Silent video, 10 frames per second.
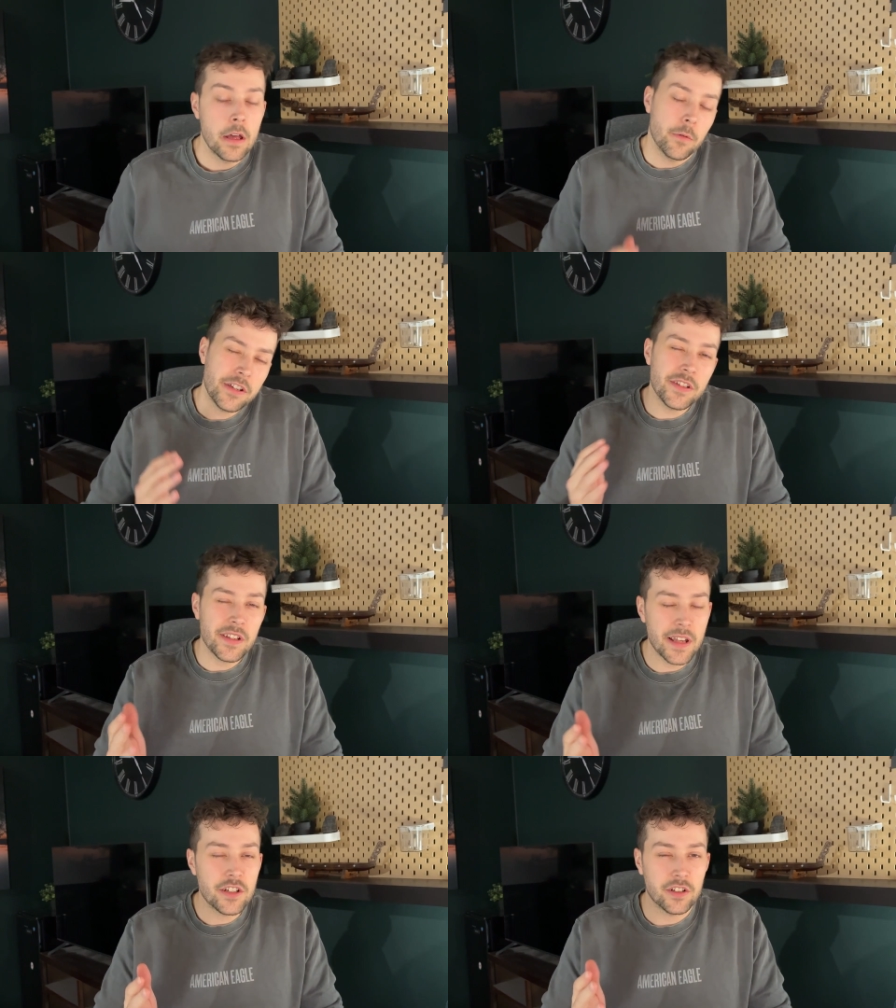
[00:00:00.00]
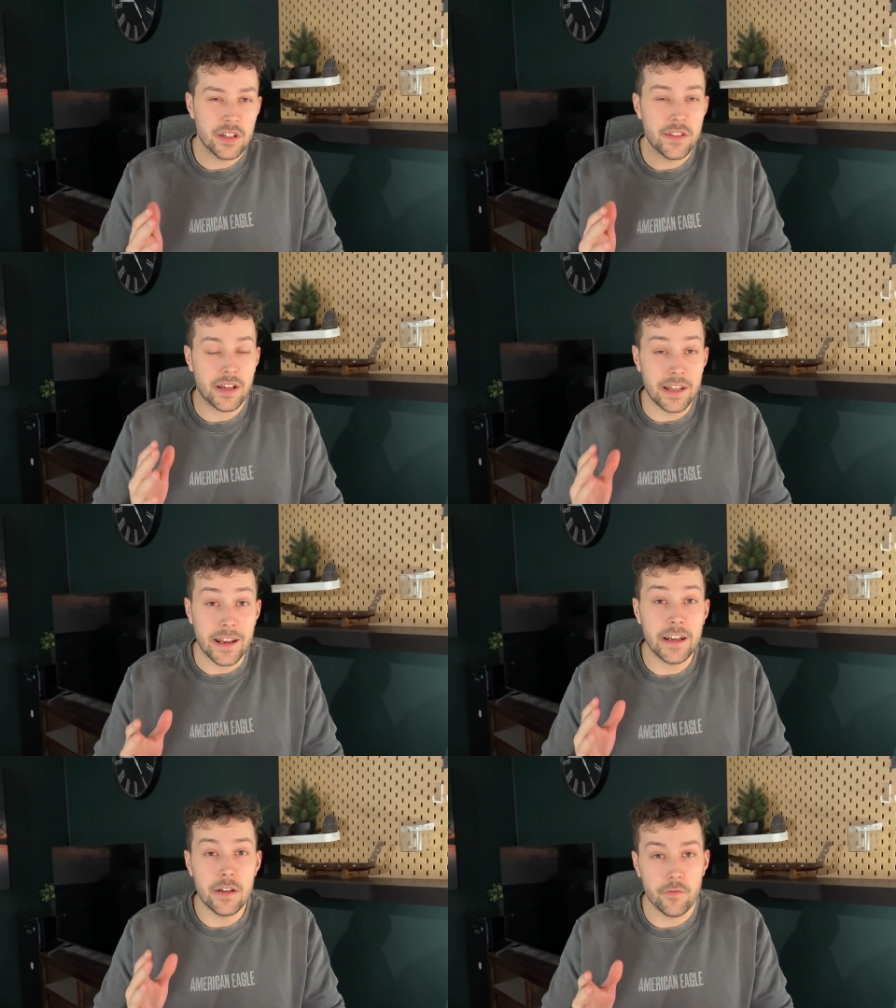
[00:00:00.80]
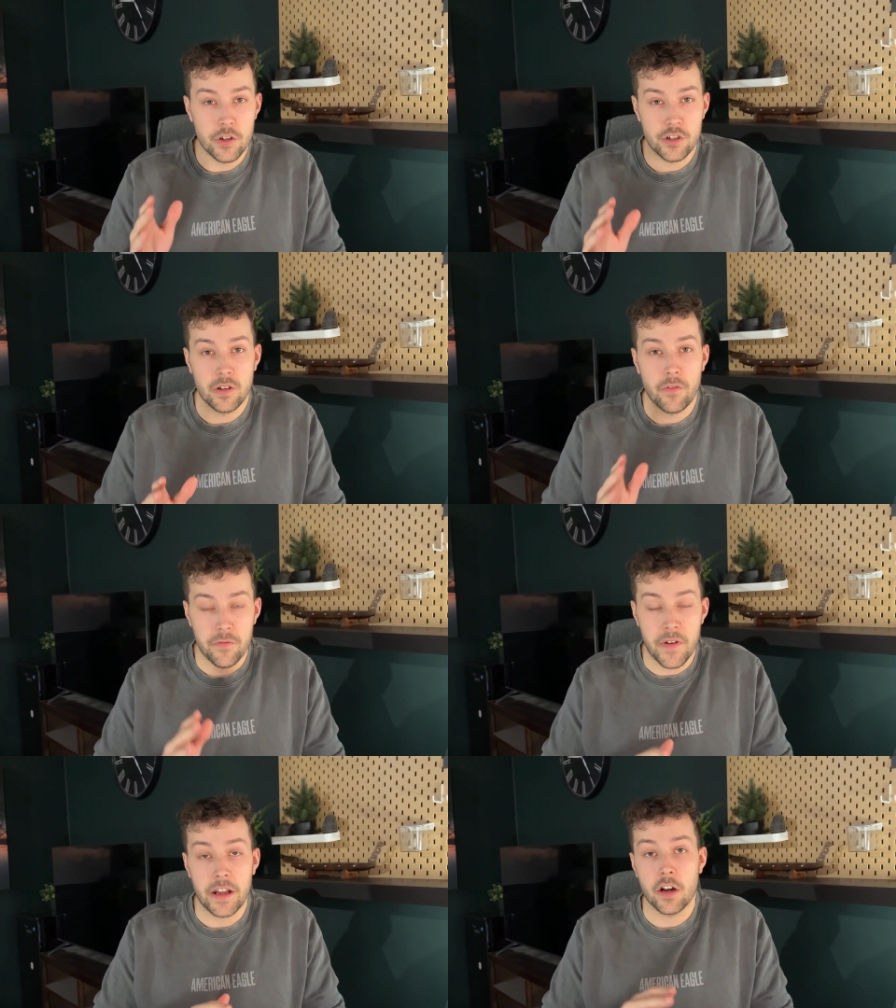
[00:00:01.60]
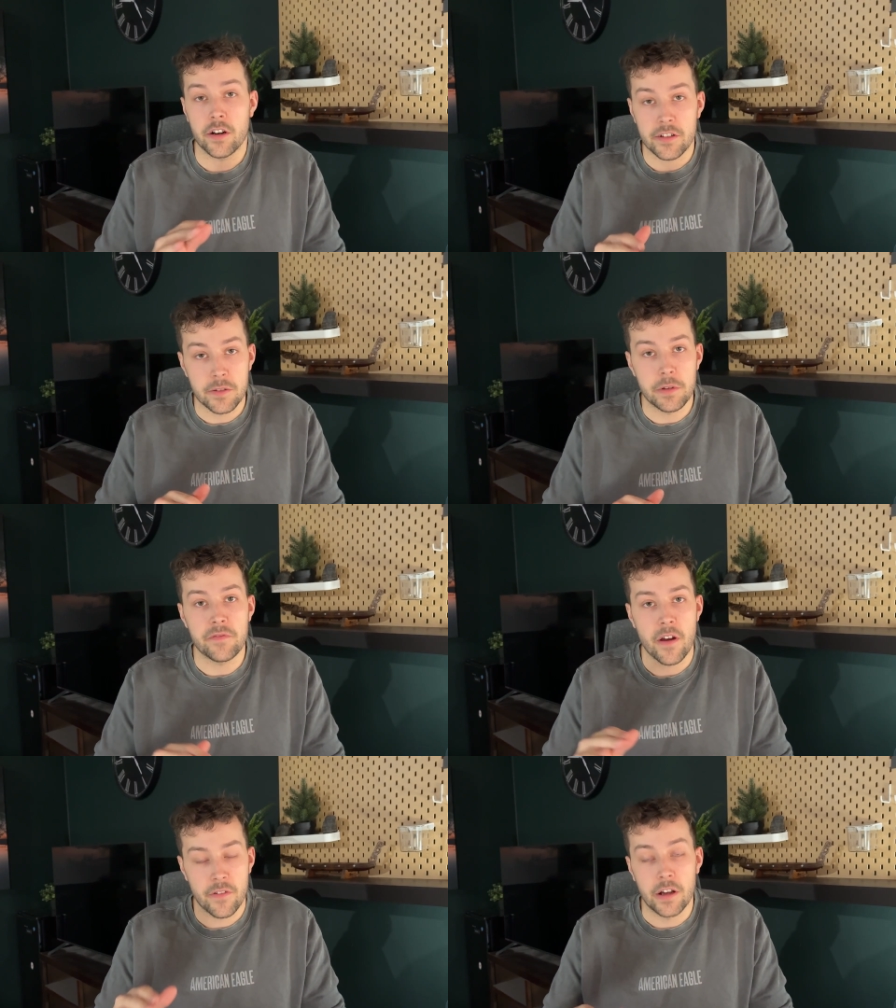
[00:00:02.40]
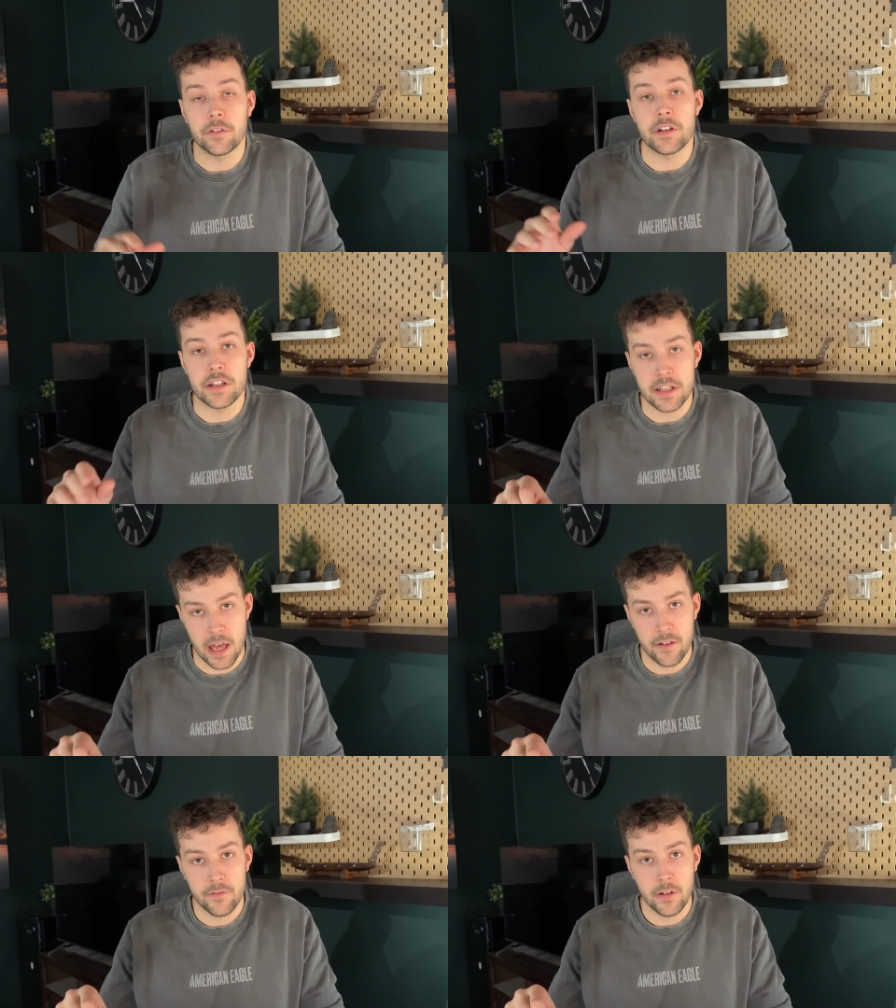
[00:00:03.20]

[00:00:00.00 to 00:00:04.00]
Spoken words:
which is essentially the Canadian version of the Vanguard S&P 500 ETF.